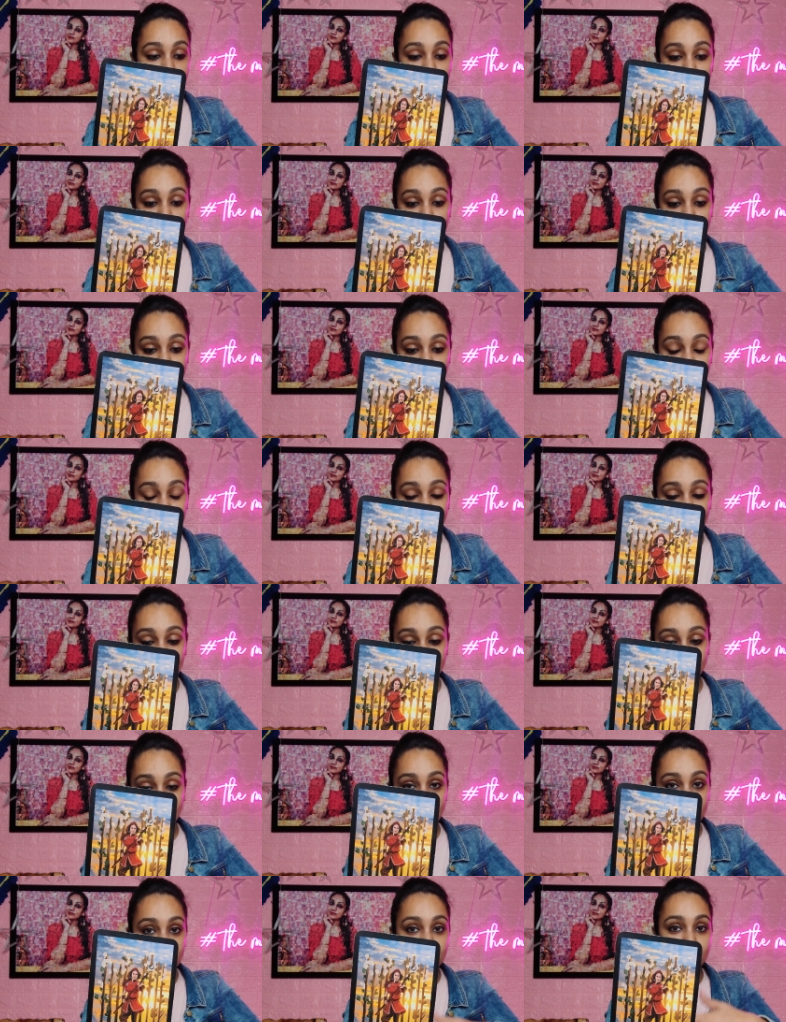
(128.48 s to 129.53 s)
not able to tell
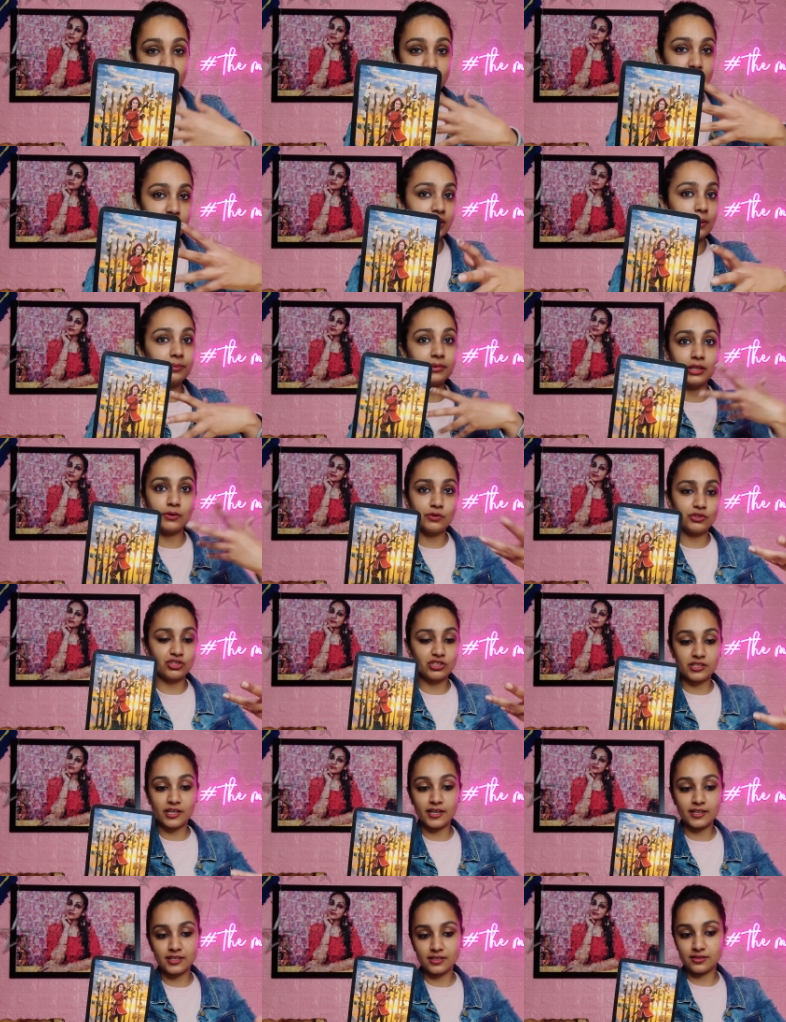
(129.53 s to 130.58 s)
people, so there's something which
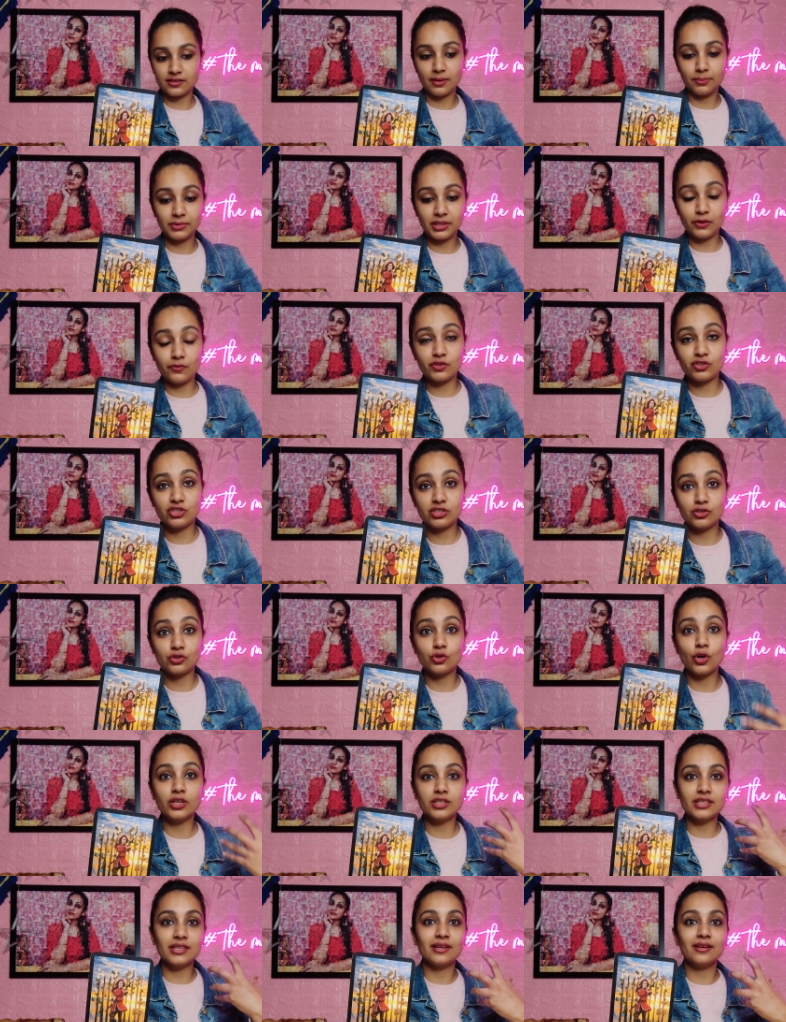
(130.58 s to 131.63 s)
is hidden, something which is
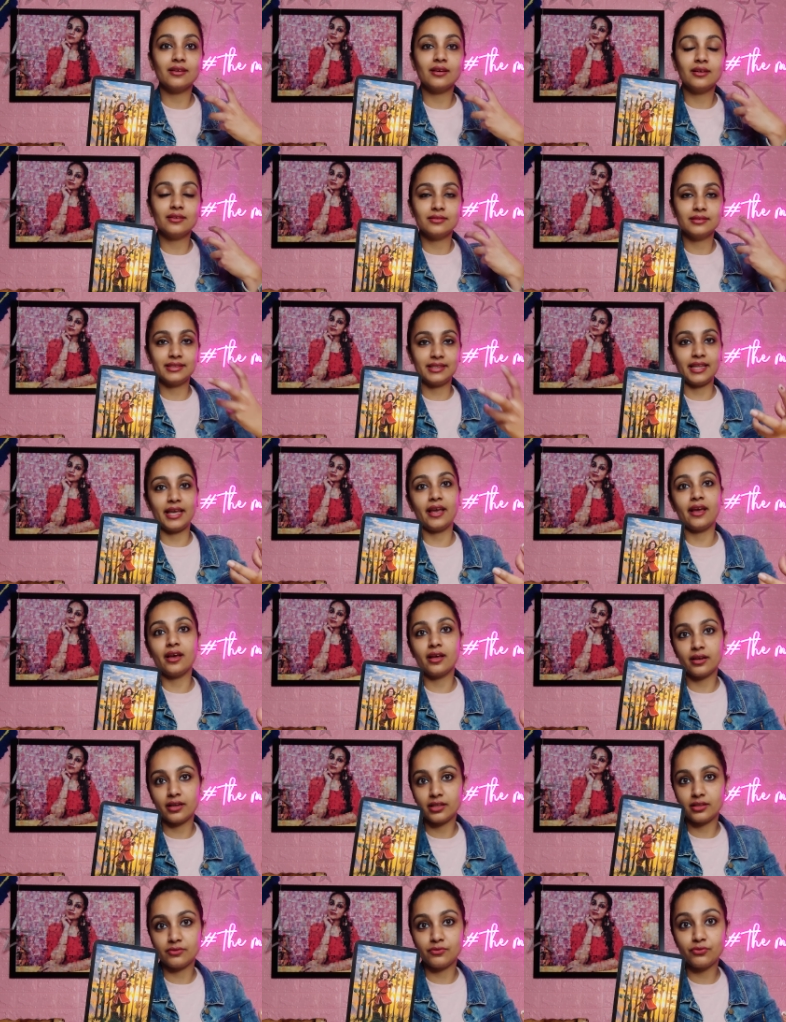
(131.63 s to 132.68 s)
not
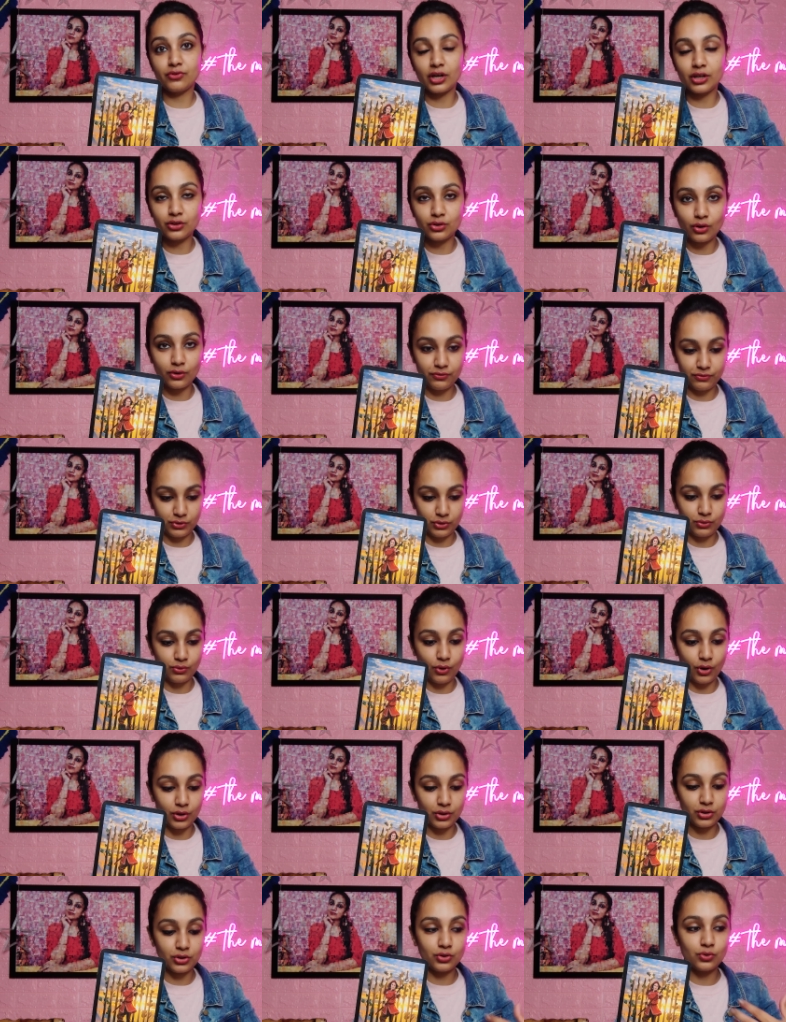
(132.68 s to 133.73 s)
there in front of you,
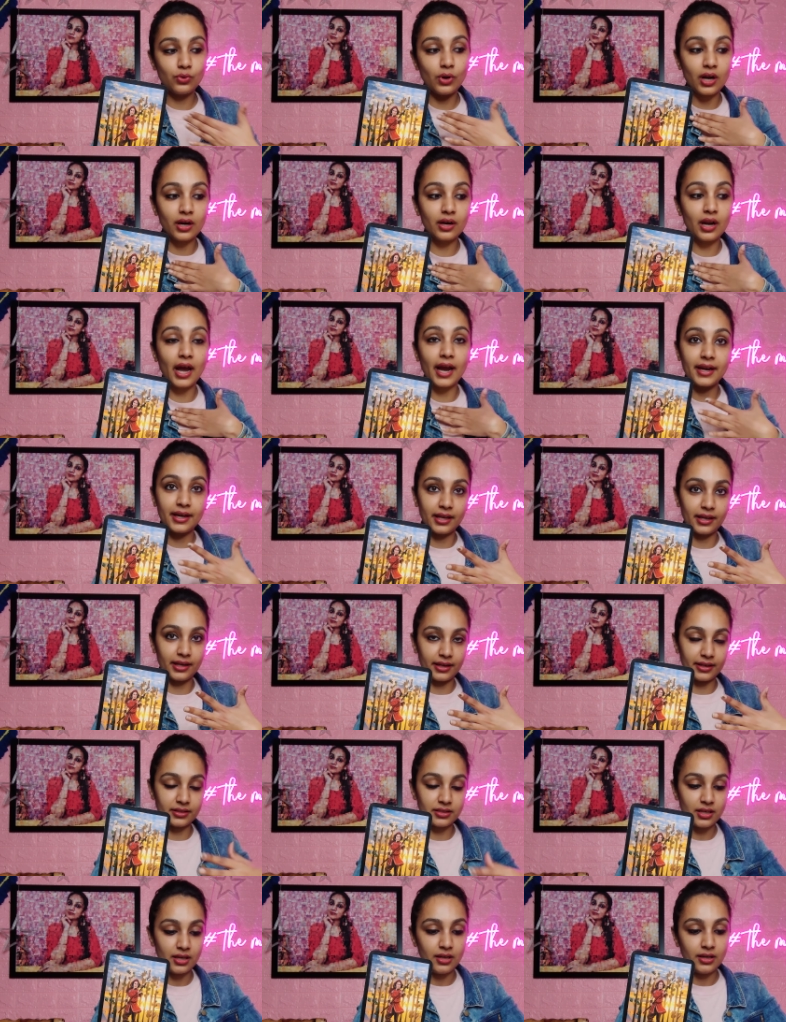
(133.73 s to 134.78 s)
or you are hiding
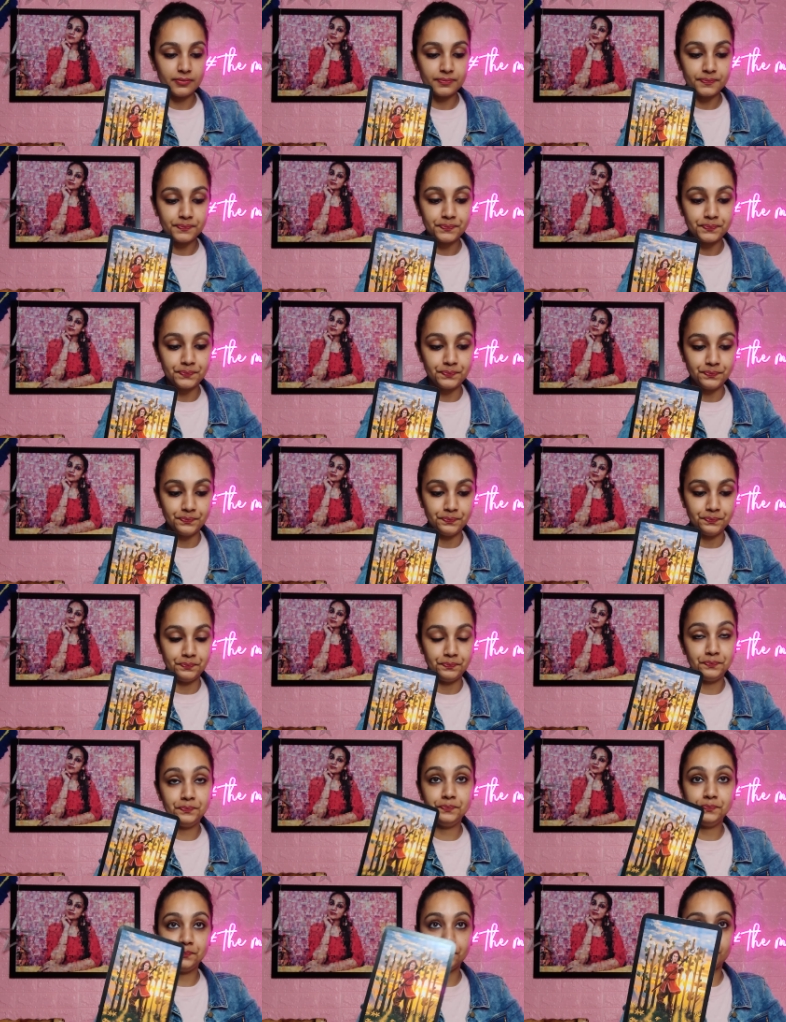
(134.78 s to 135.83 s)
it.
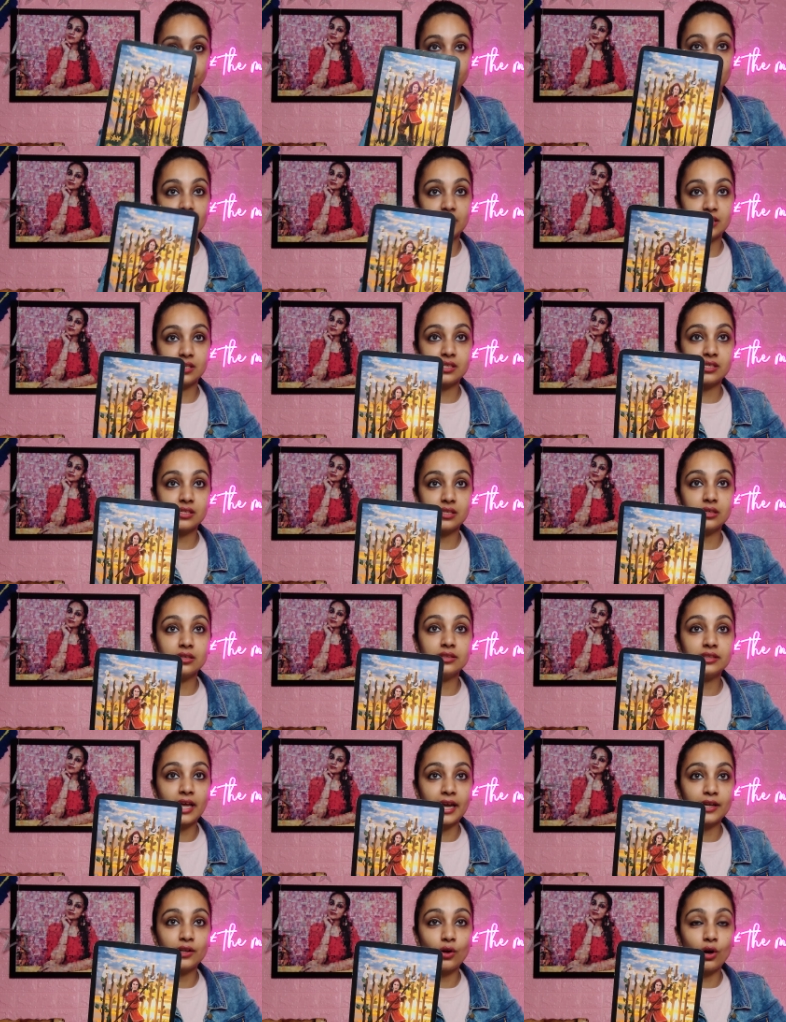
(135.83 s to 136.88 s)
This is the
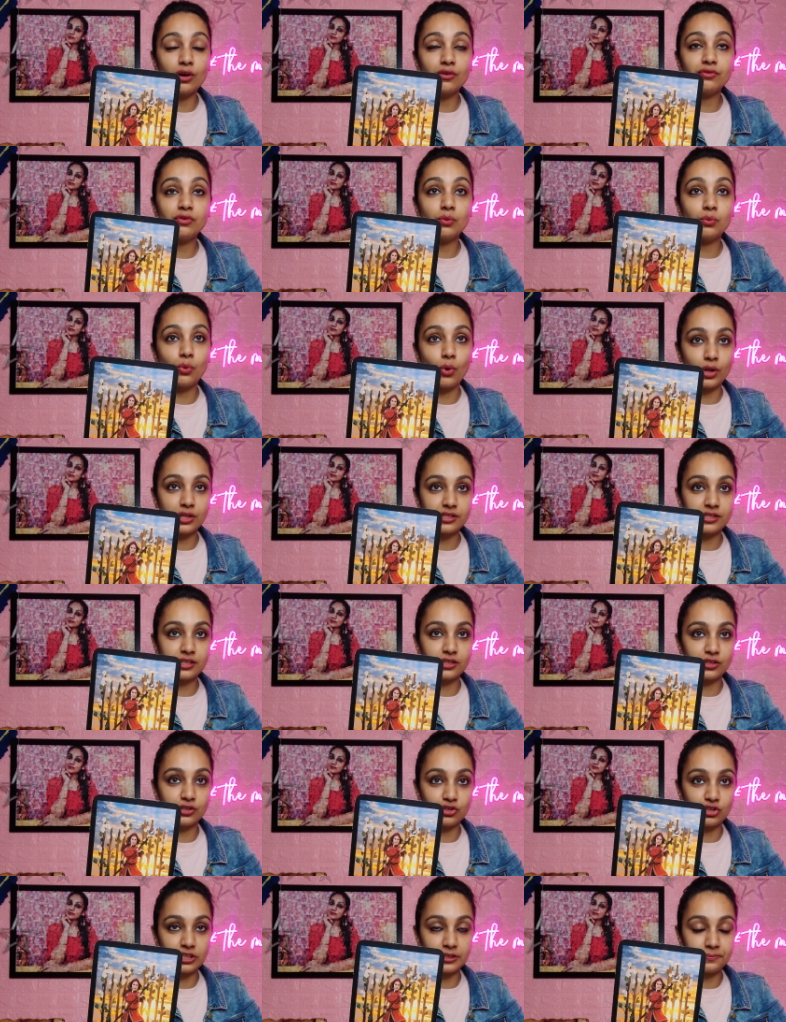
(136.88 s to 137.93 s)
Nine of Wands
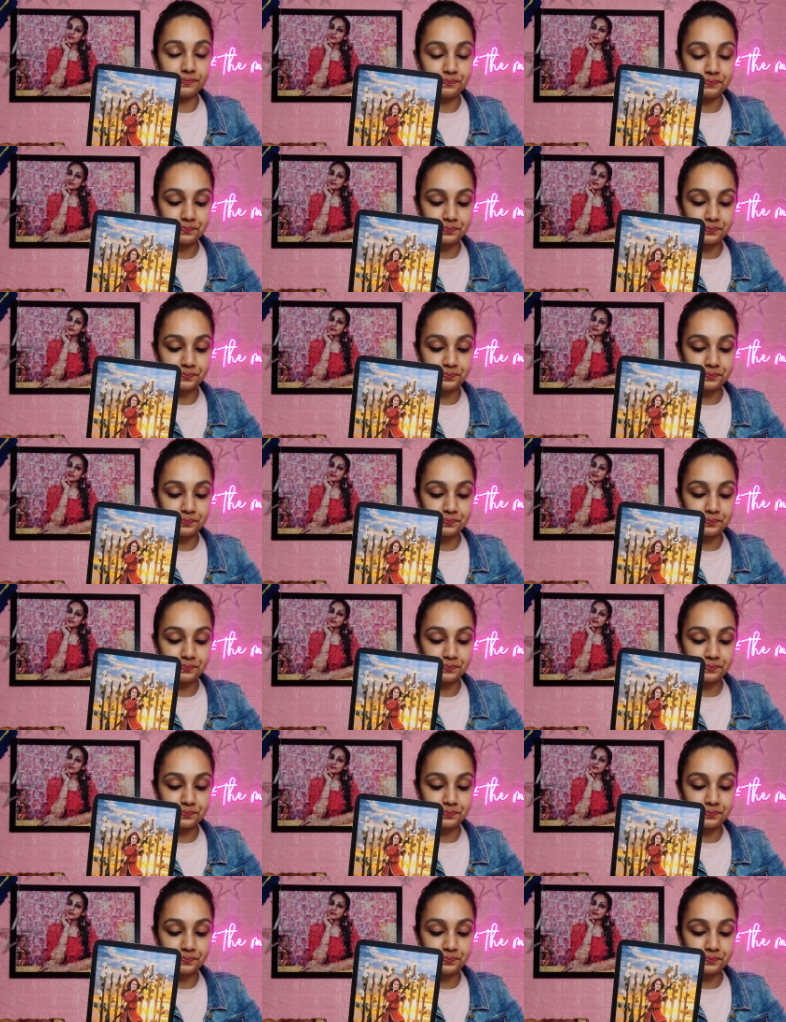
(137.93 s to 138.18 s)
energy.